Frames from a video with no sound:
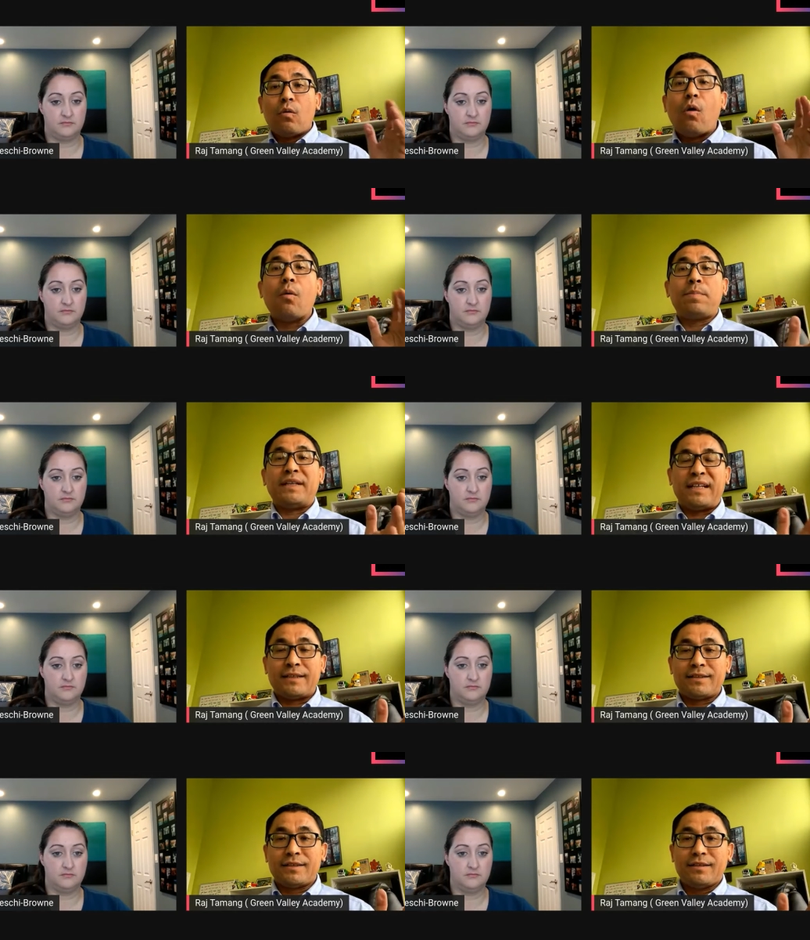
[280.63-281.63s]

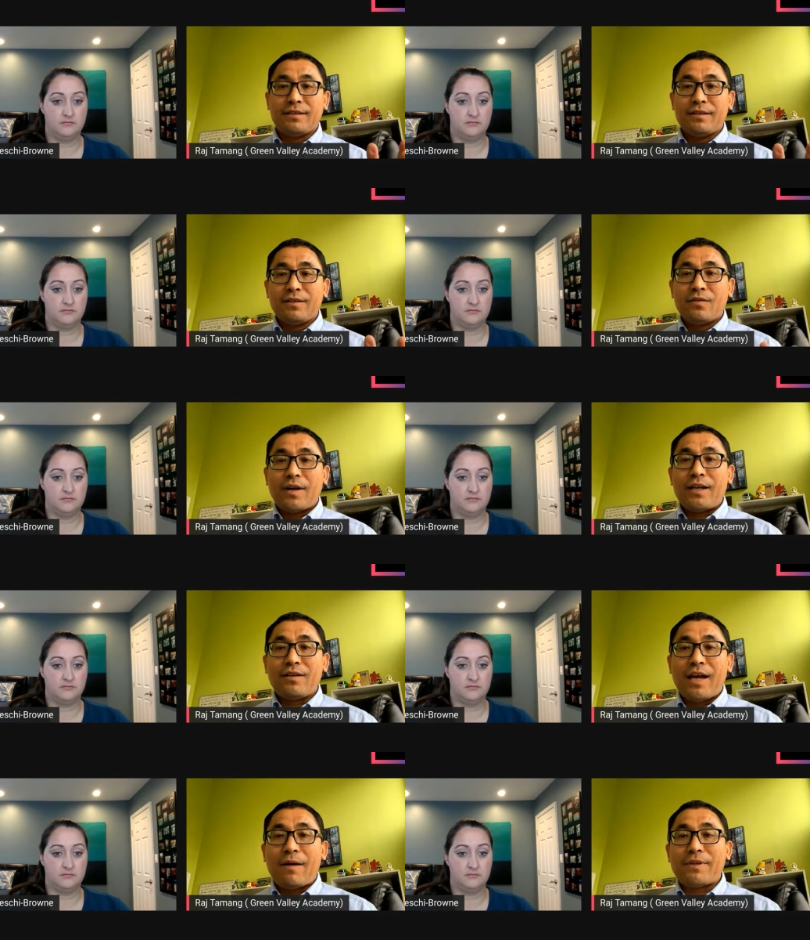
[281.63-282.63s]
Speaker 1: openness right?
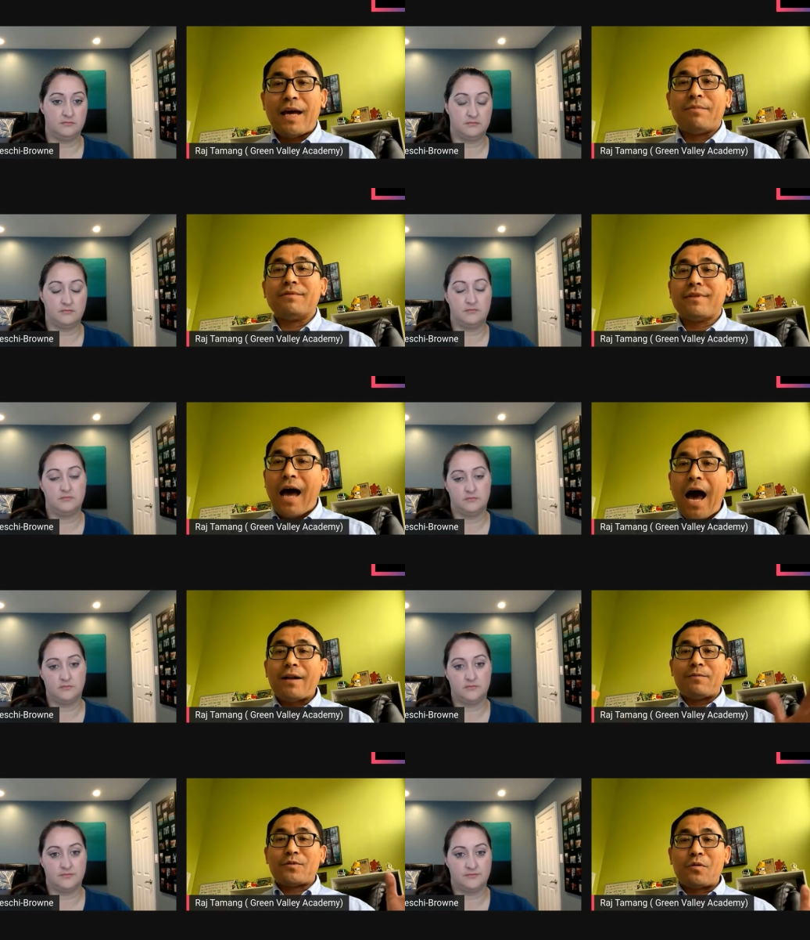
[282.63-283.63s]
You have to have a
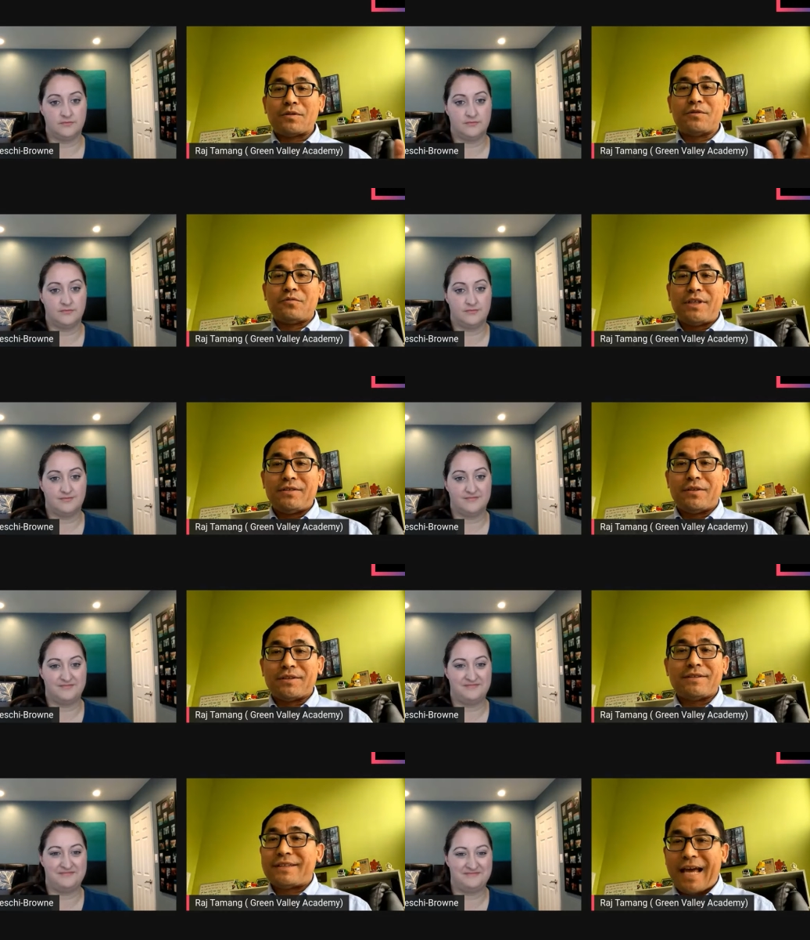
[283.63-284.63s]
lot of doors and
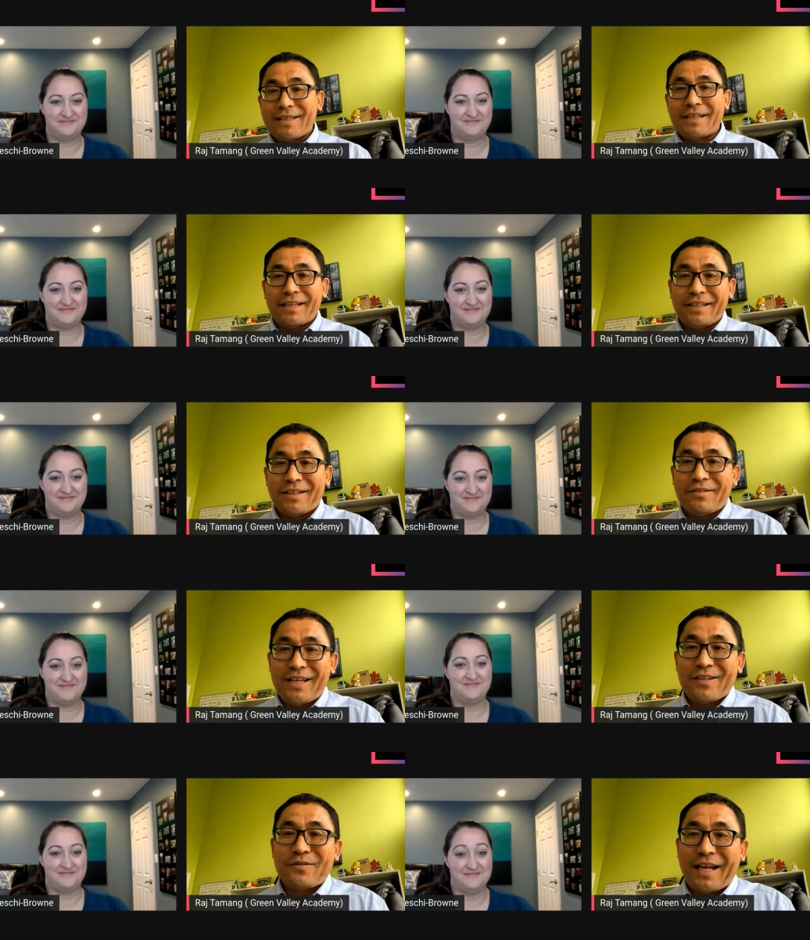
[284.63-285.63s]
windows. That's it. You know,
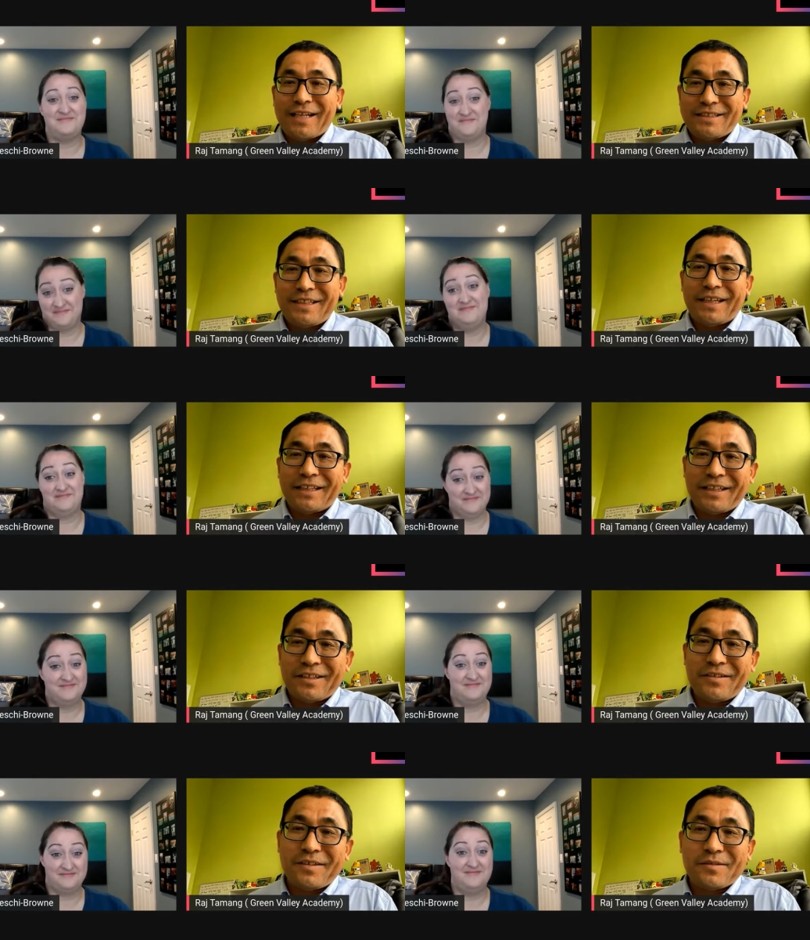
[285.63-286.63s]
that's what I see. You
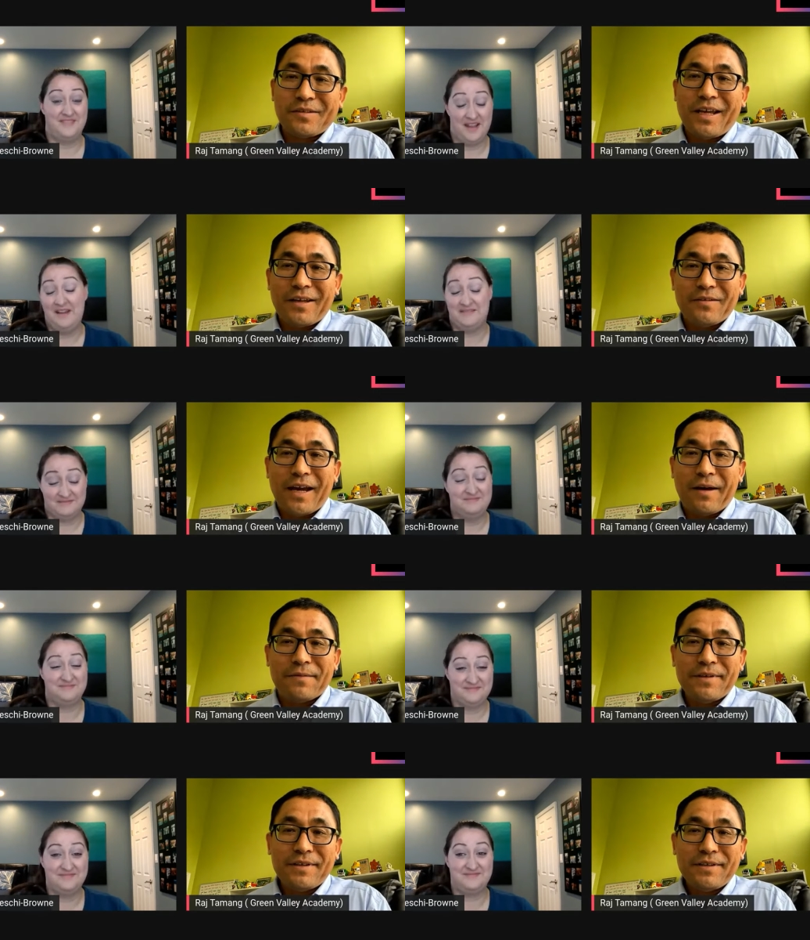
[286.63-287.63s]
know, so that yeah. you
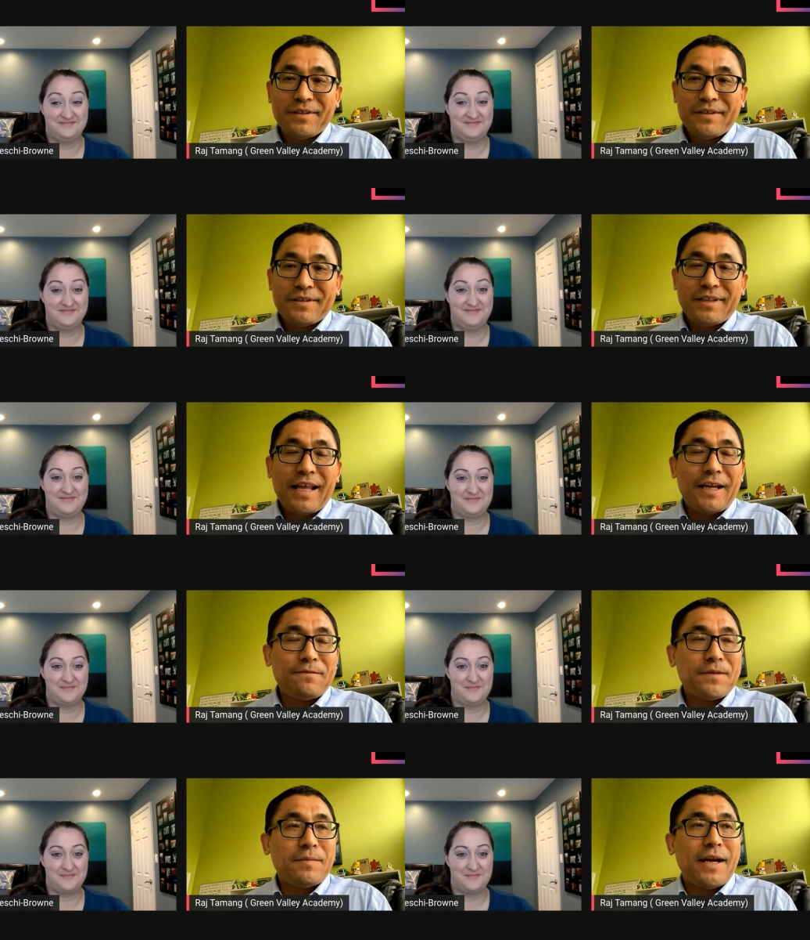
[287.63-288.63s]
have
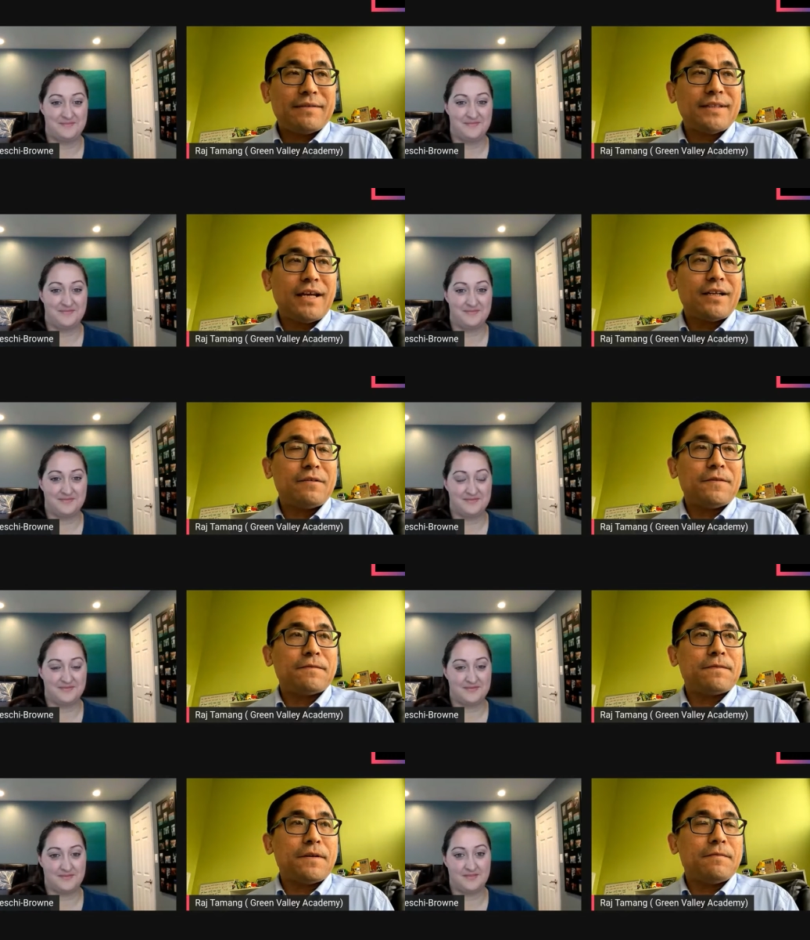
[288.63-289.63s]
light from outside
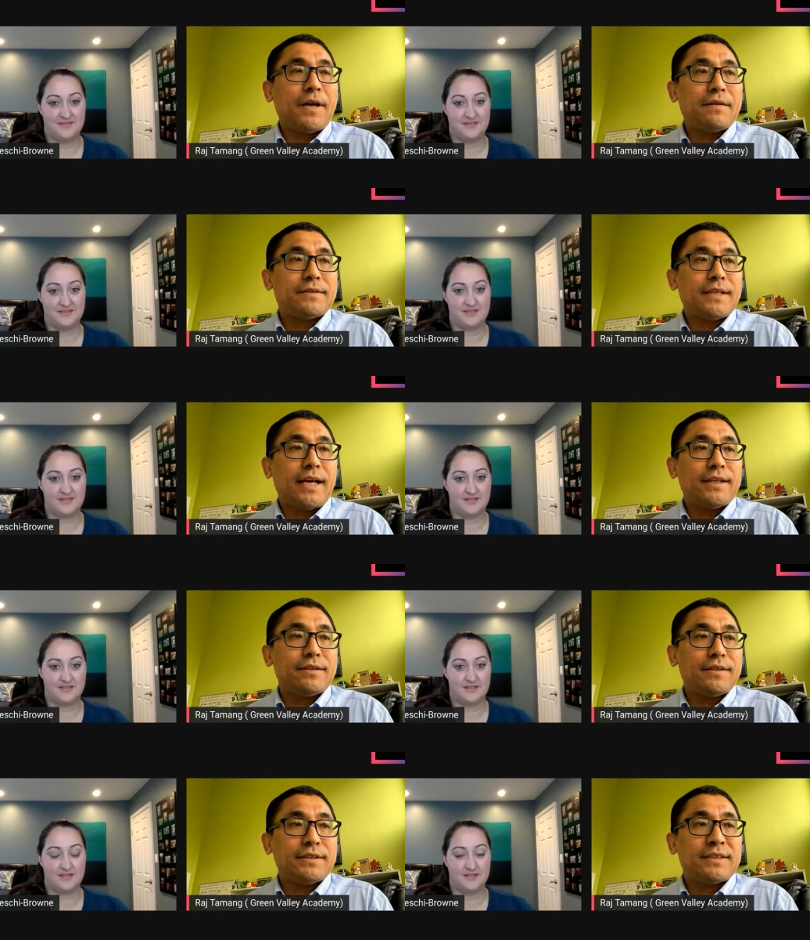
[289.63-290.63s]
coming from outside
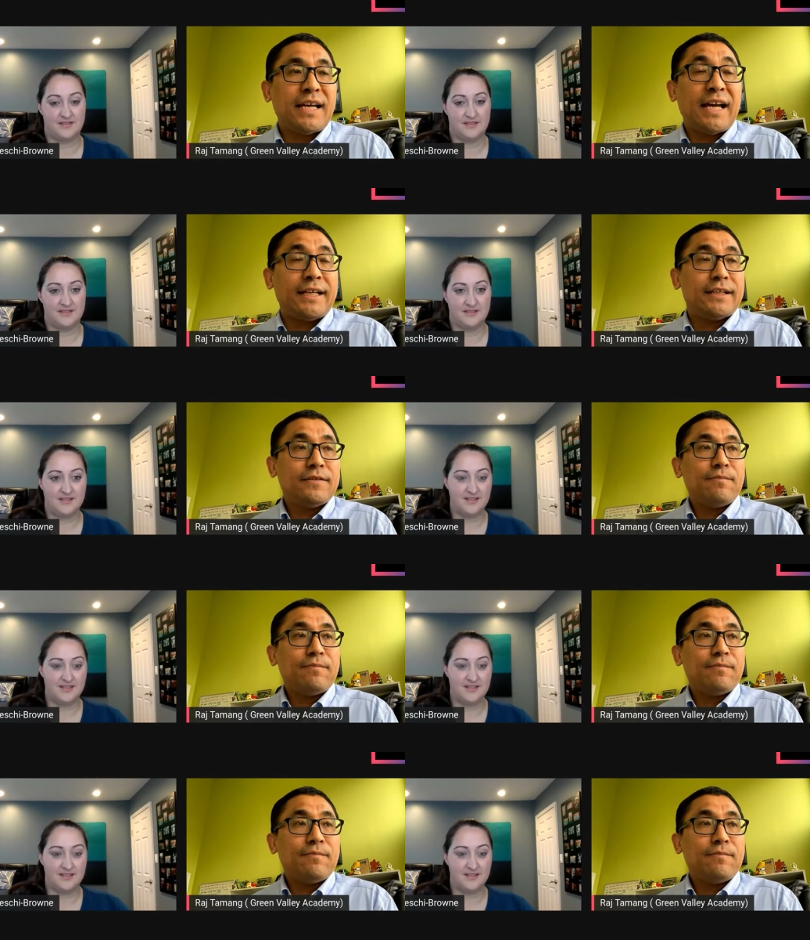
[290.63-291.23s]
to inside.